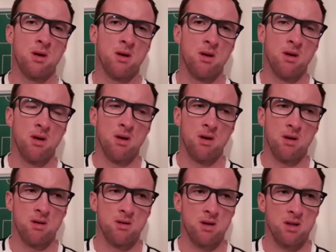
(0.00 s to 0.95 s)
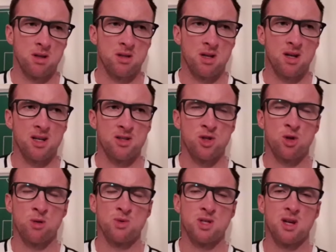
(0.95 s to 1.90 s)
I think the guys
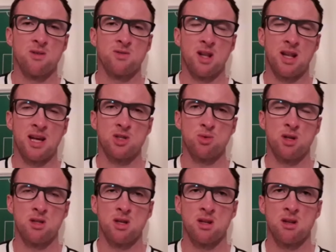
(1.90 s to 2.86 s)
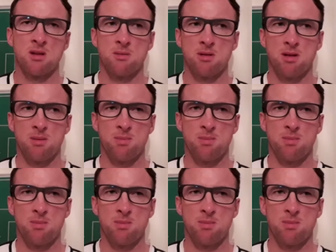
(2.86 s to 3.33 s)
knew themselves that last week they didn't